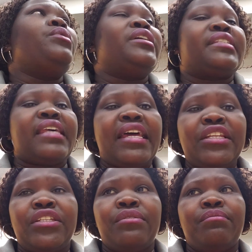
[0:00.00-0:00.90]
We
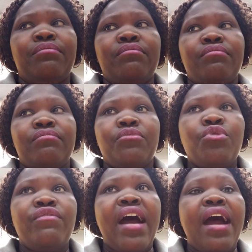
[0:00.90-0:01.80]
excited to
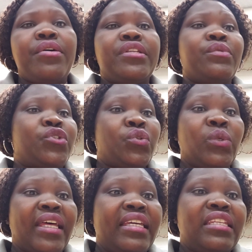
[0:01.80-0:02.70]
move out. It was too
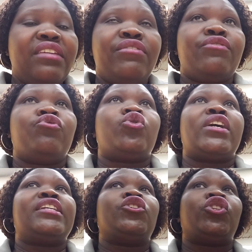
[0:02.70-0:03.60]
late. Even if we
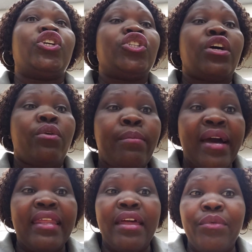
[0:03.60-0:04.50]
tried to change our
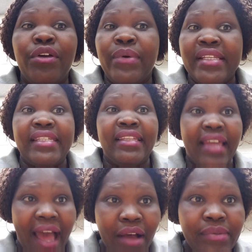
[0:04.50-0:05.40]
mind, like we don't want to sell
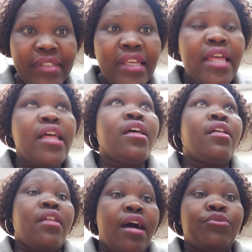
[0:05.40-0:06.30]
the house,
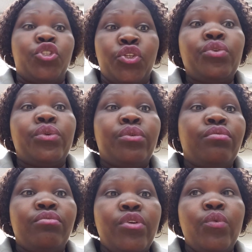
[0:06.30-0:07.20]
I'm sure
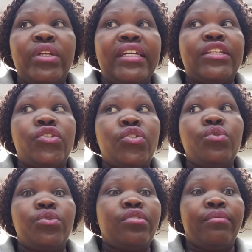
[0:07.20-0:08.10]
we would get
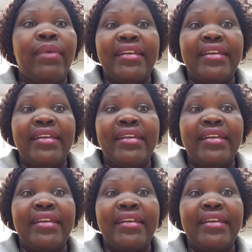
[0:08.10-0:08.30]
sued by